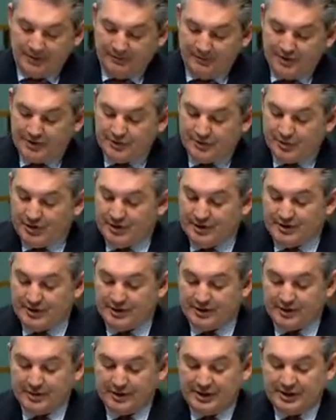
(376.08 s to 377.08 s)
This
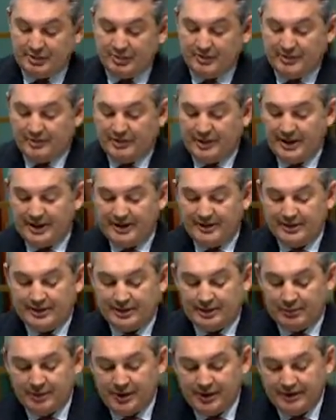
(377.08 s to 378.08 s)
26 weeks will be paid
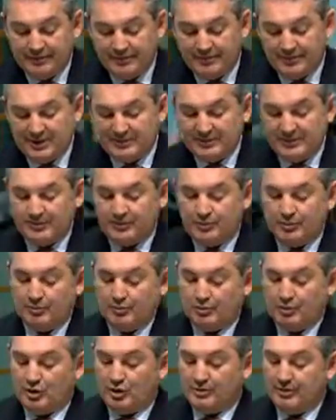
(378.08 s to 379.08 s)
at the rate of a mother's or
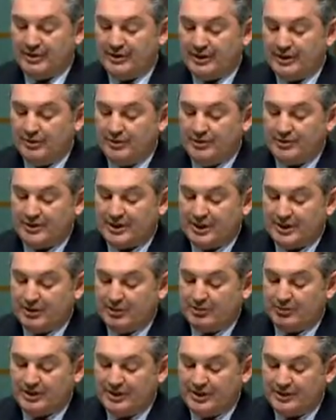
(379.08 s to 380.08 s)
primary carer's
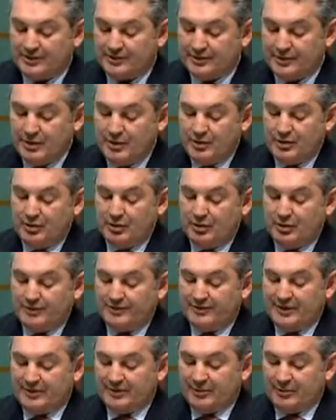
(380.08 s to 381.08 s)
current wage or the
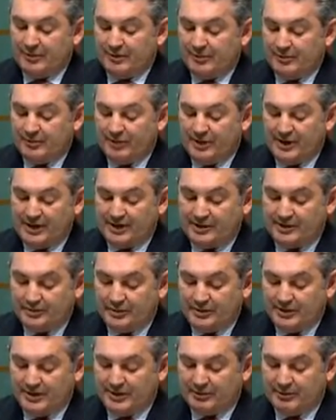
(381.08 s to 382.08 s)
federal minimum wage,
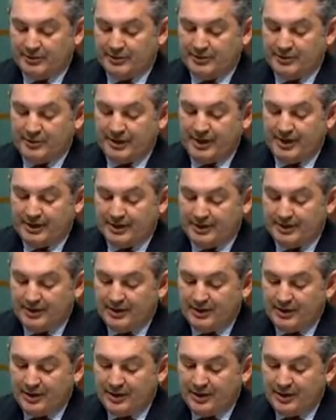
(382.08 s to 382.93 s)
whichever is greater,